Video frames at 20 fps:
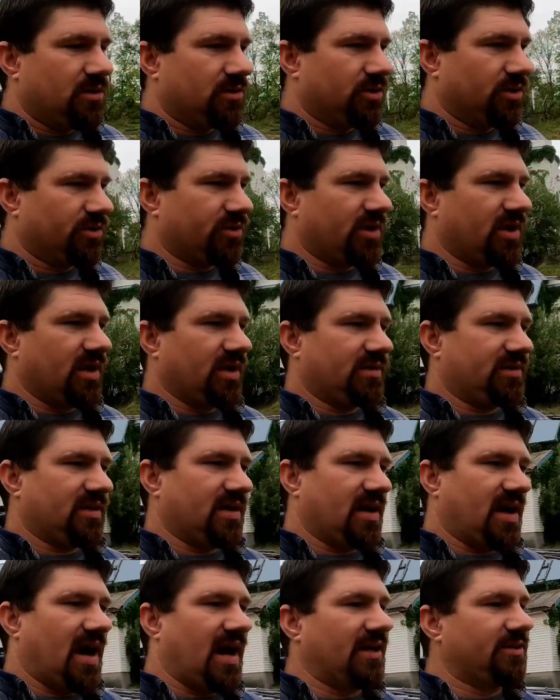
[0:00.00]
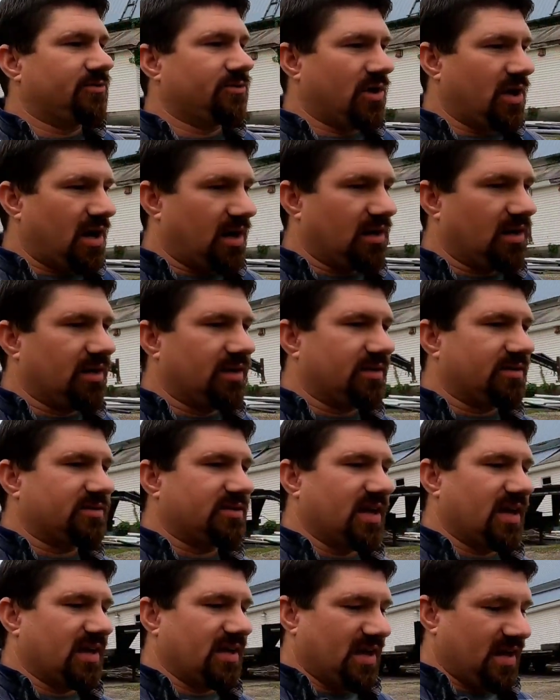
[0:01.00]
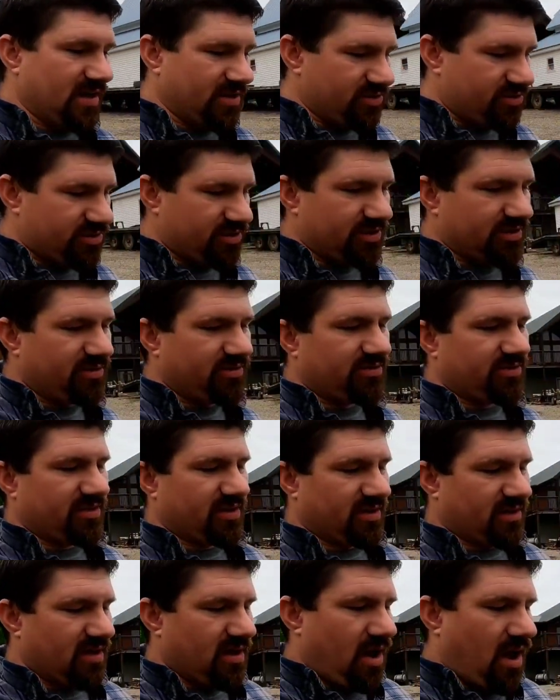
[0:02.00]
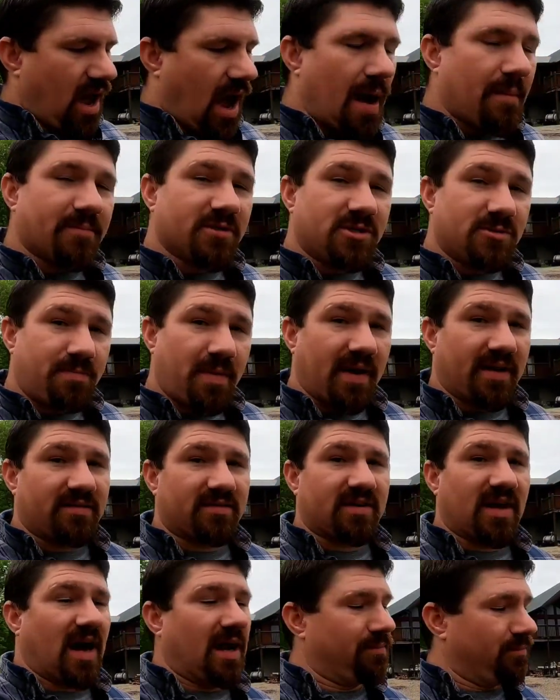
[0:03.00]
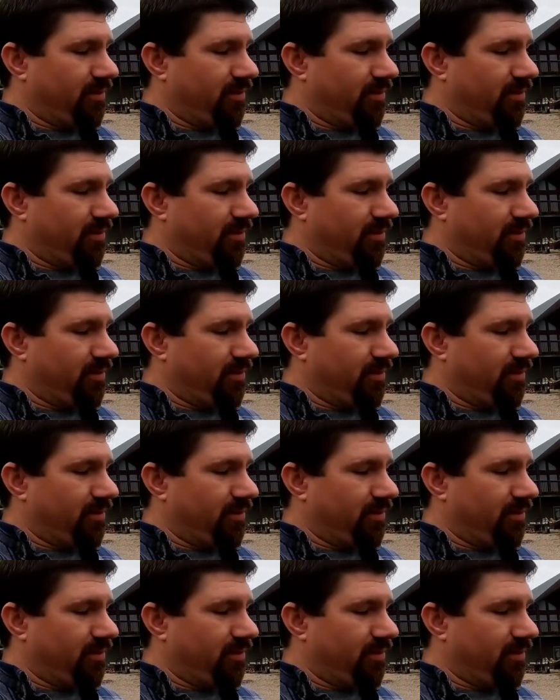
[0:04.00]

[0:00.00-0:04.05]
looking at hydraulics and engines and I'm a specs guy.